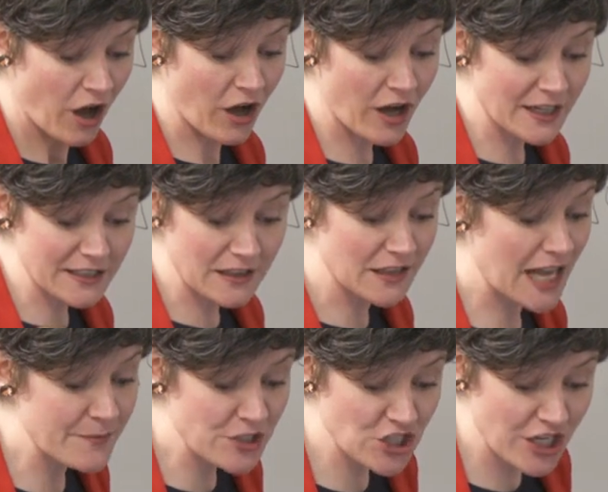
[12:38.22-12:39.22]
on
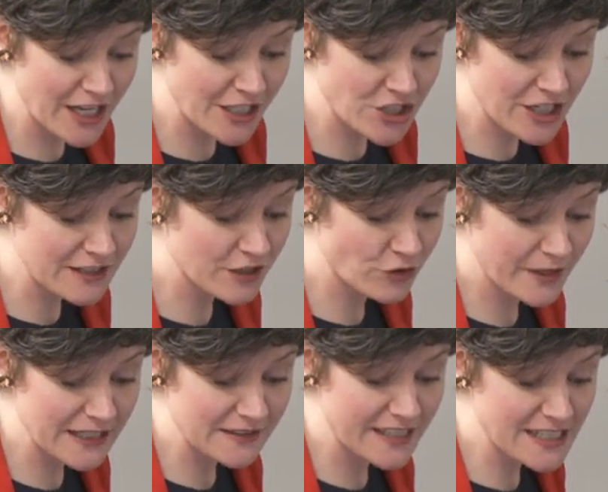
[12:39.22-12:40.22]
climate change and the
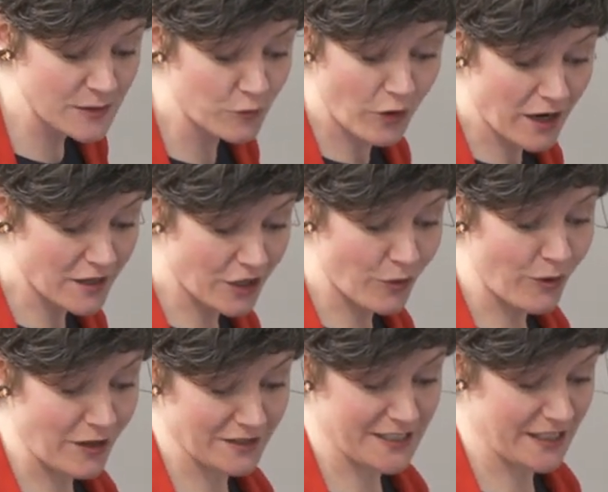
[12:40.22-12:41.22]
Great Lakes Water
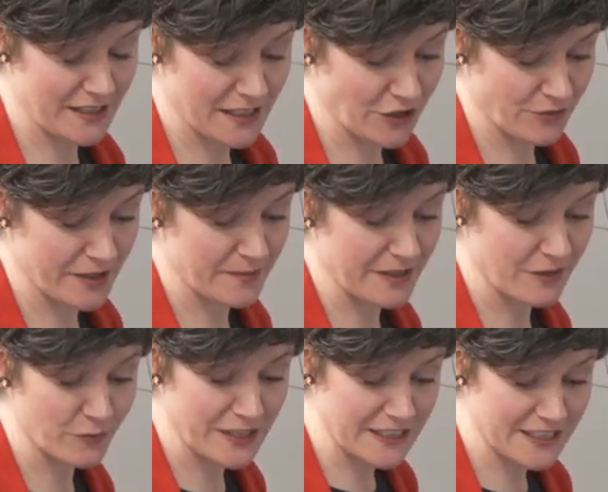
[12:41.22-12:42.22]
Quality Agreement.
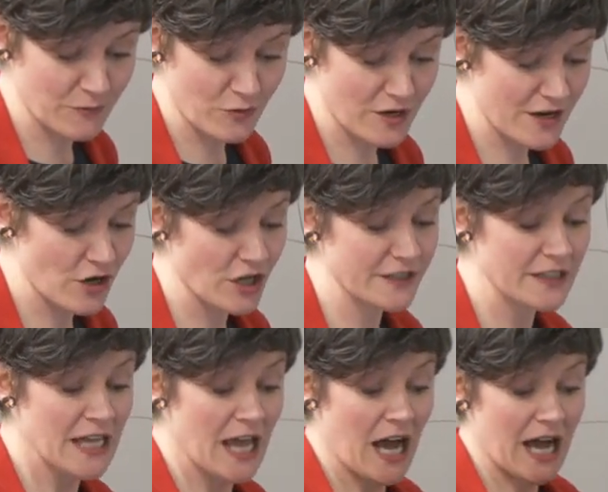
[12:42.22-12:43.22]
We did one on
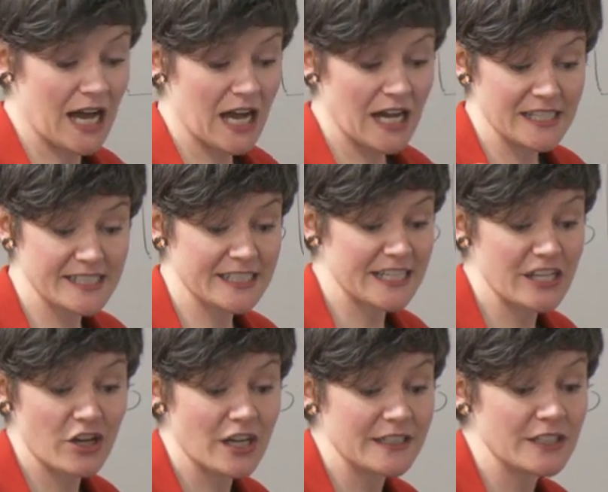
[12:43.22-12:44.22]
uh, a study
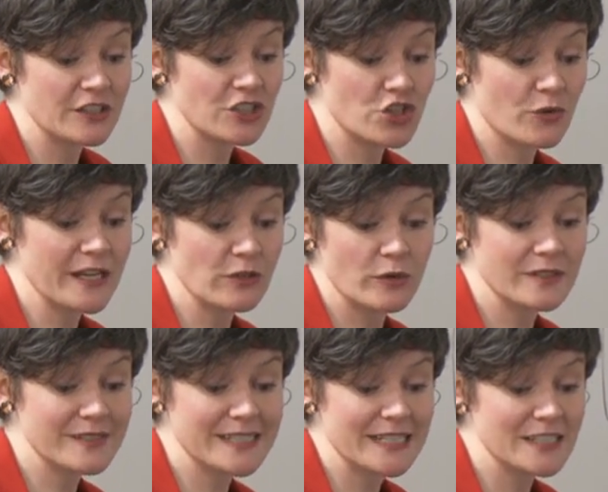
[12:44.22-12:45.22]
on the Joint
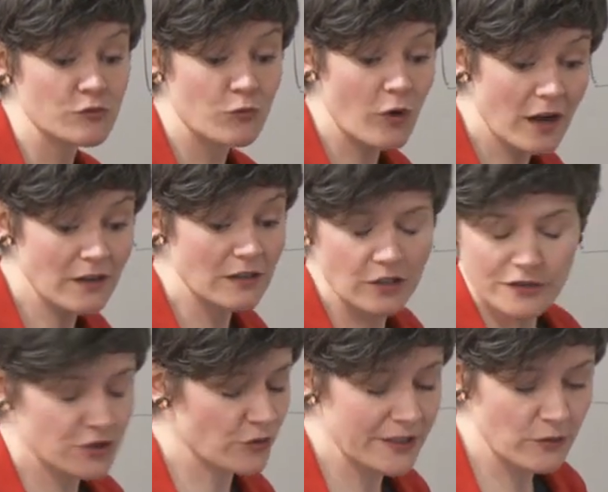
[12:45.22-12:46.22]
Oil Sands Water
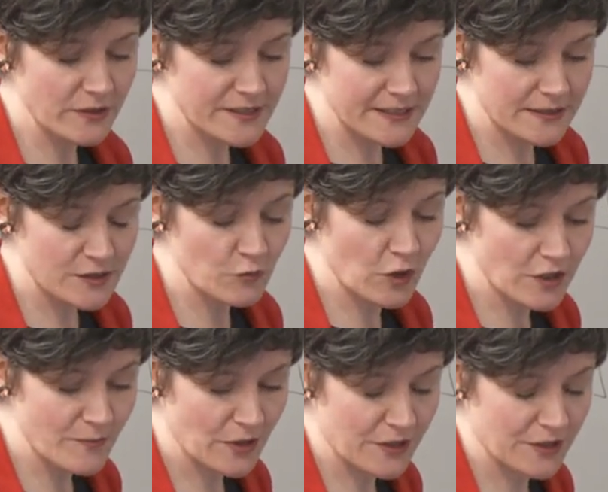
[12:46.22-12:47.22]
or Joint Oil Sands
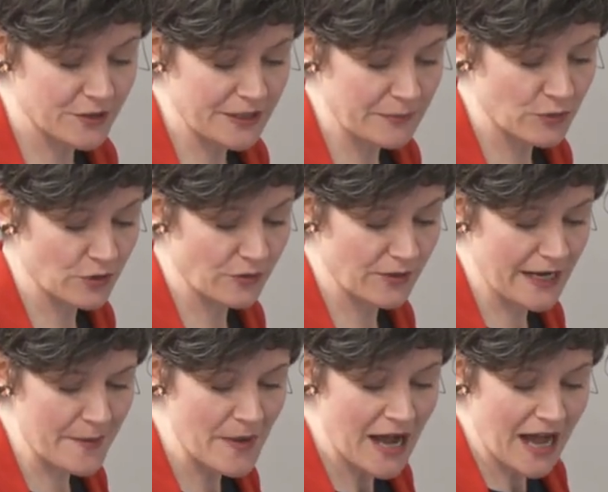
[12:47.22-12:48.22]
Water Monitoring
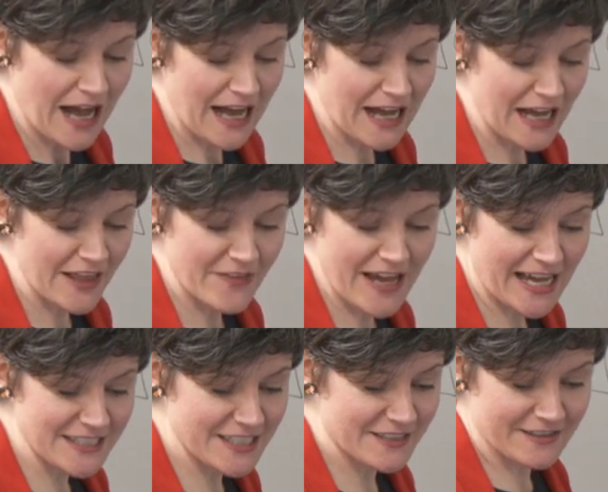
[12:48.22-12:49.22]
Program. Uh,
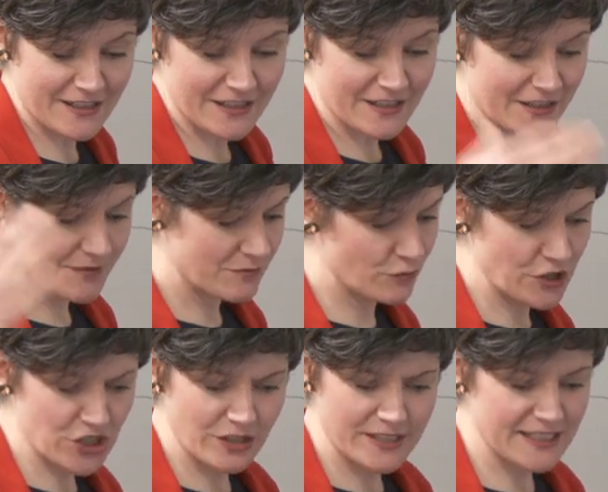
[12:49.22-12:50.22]
that the we
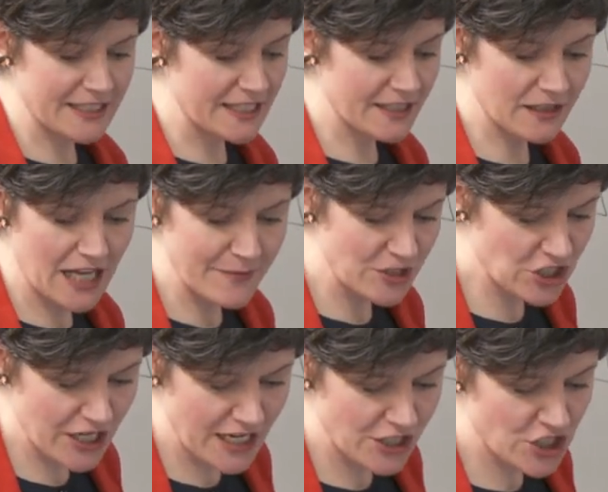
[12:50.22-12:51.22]
should study climate
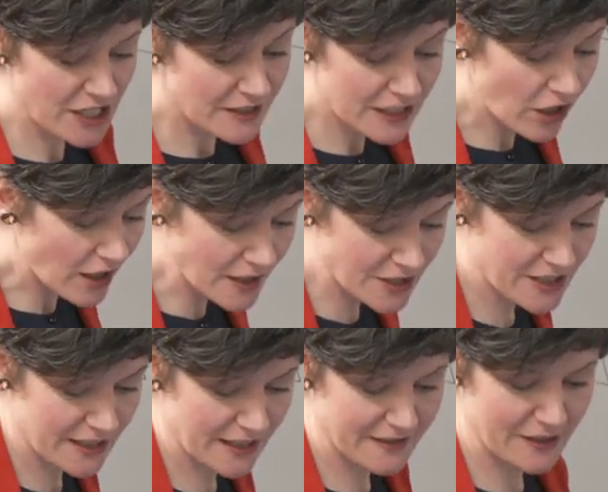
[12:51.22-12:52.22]
change in the
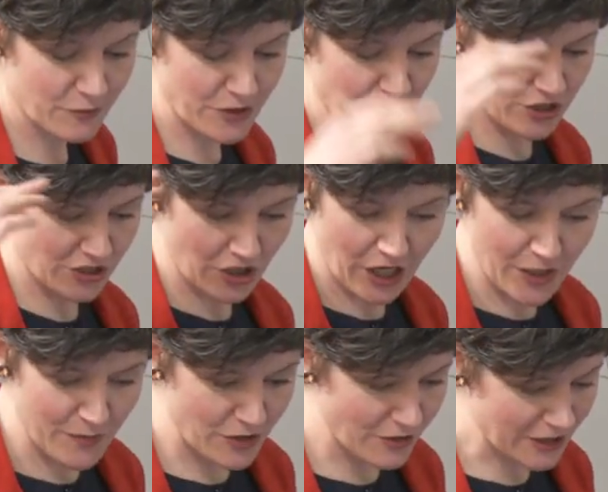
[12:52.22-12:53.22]
Arctic. That we should talk
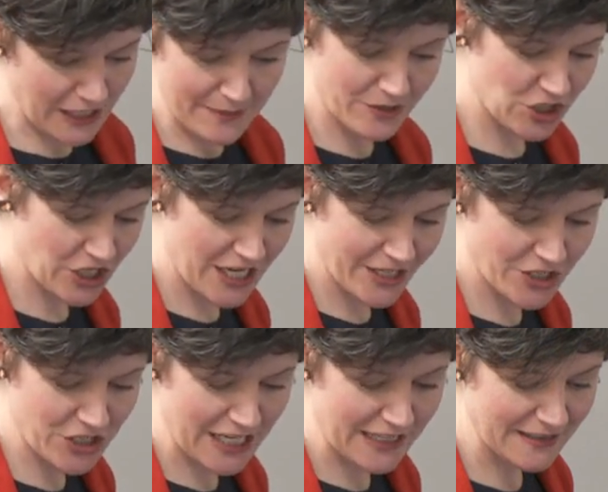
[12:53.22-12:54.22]
about climate
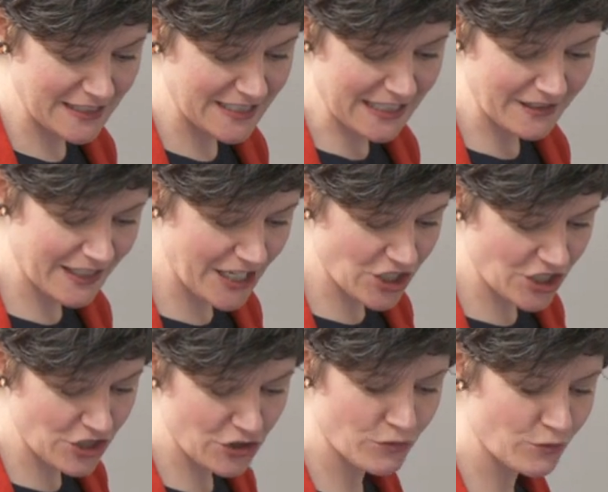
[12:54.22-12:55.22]
change and the
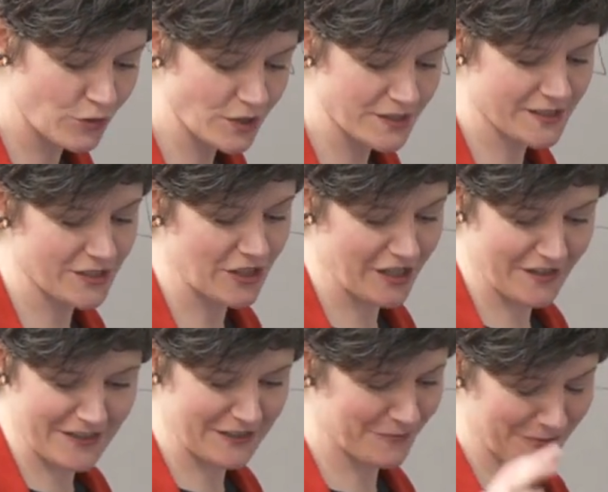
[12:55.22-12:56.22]
delegation to
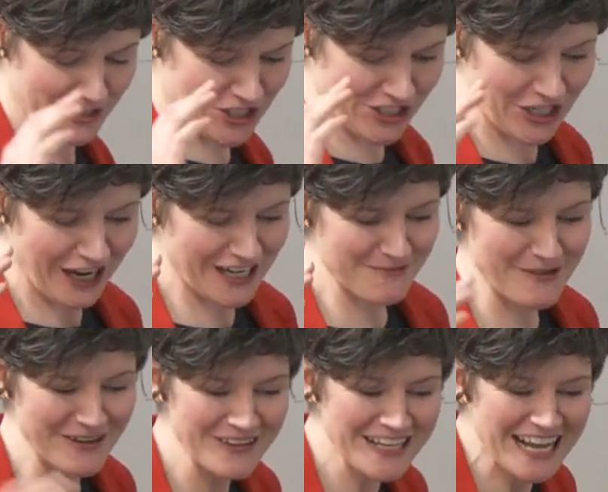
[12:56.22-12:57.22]
Warsaw. That we should talk
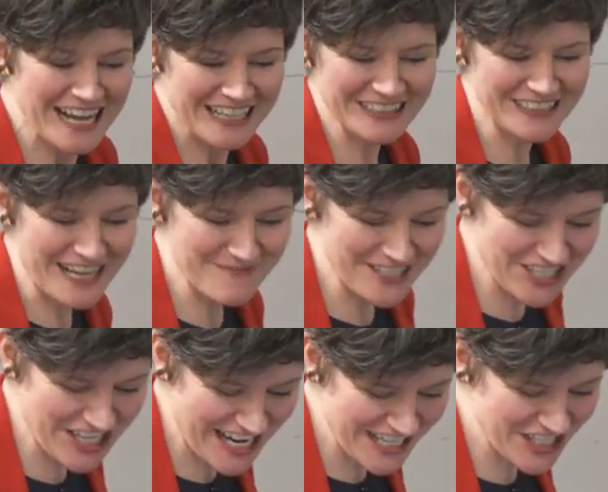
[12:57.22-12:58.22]
about climate
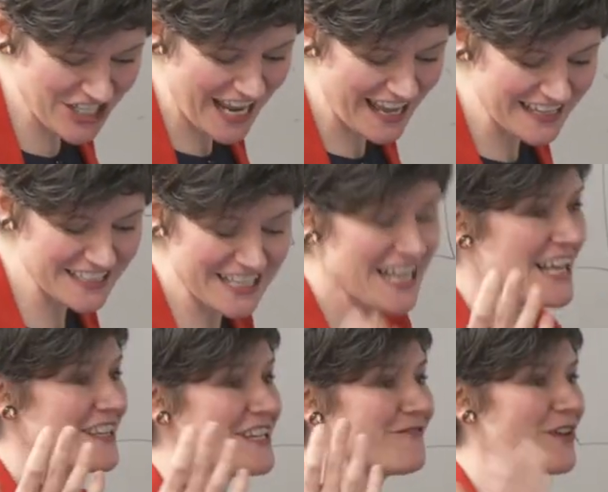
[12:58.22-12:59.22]
change and
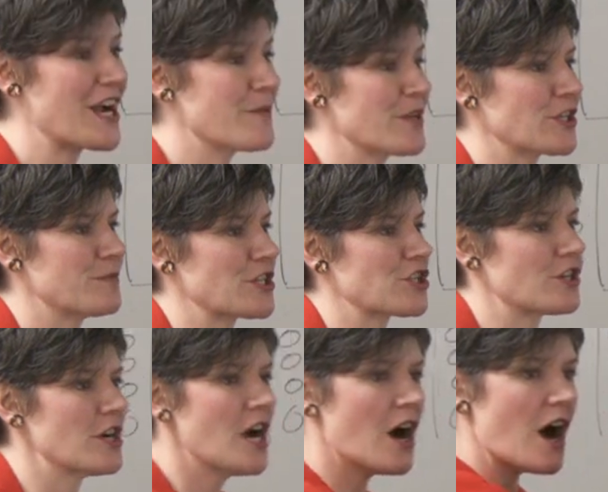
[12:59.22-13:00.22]
the Environment Commissioner.